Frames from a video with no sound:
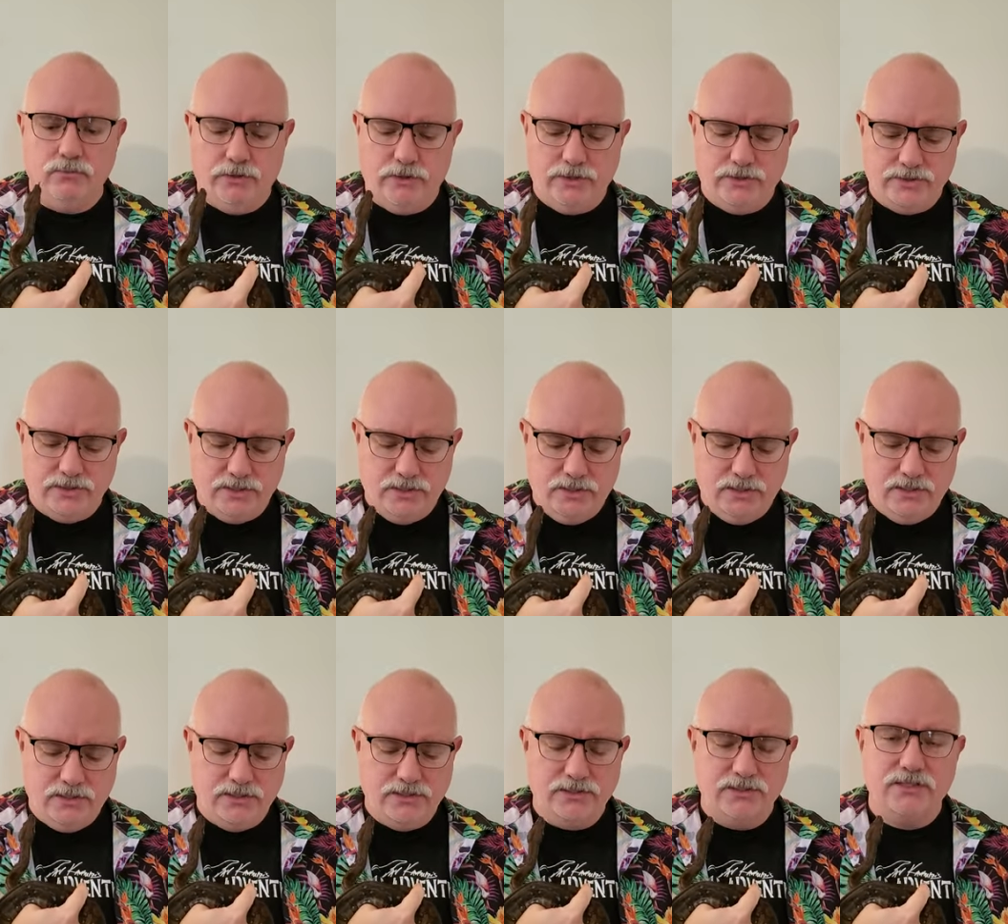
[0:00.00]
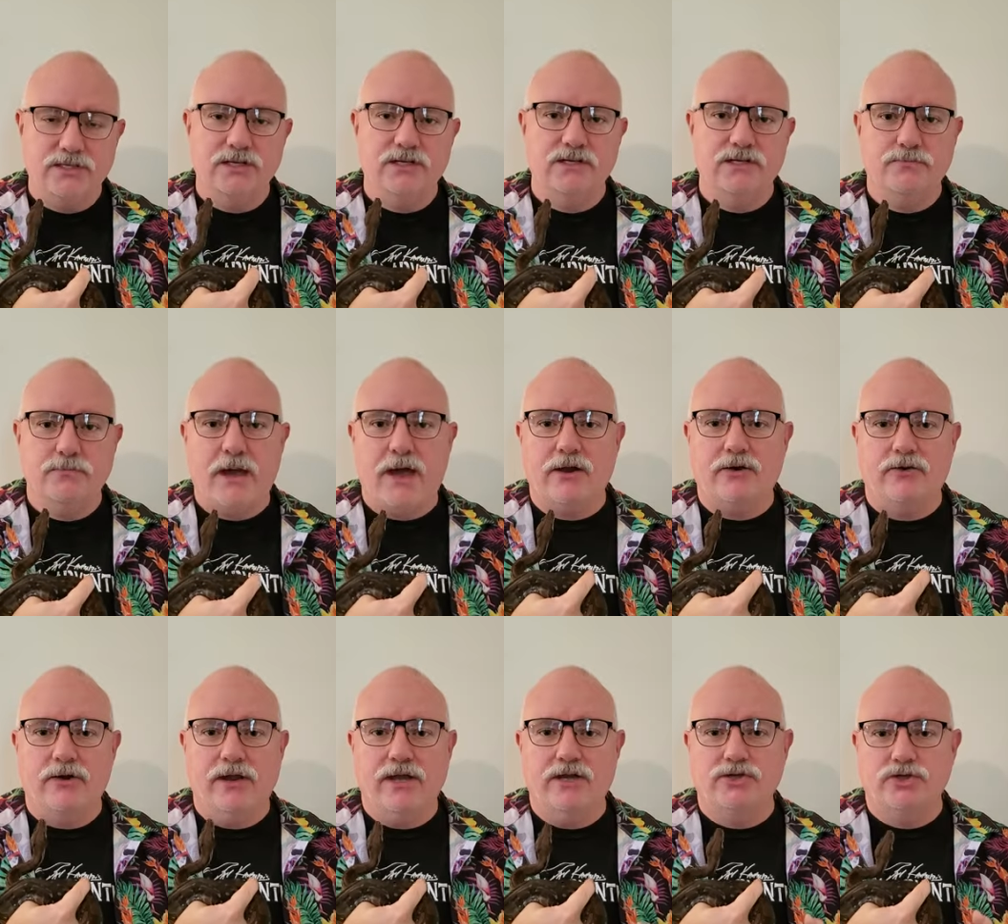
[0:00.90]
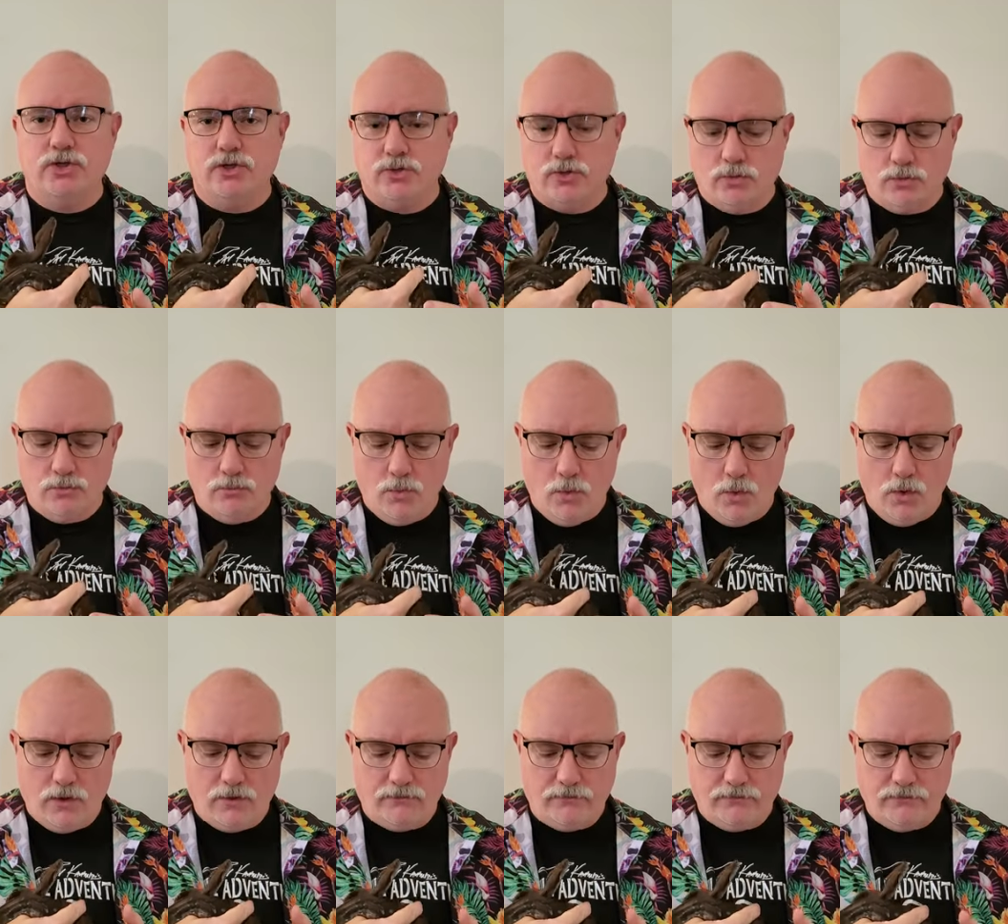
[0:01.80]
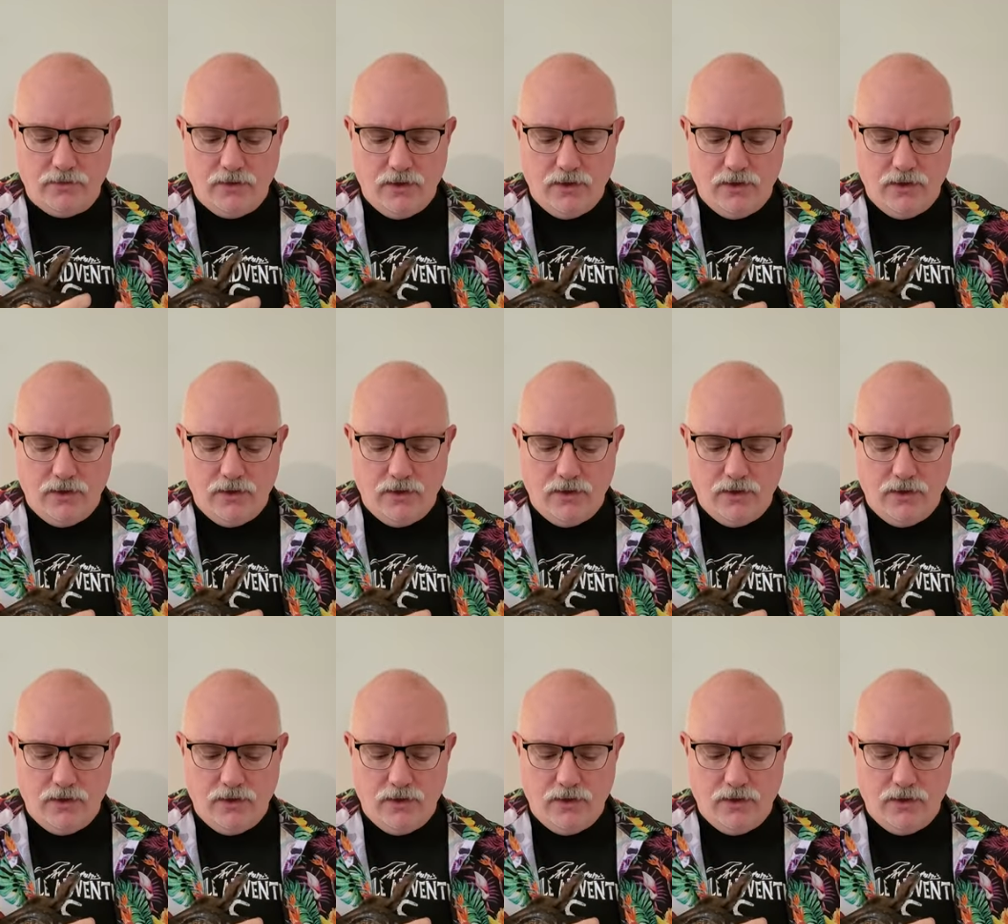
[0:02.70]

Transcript: which is his patternation or morph,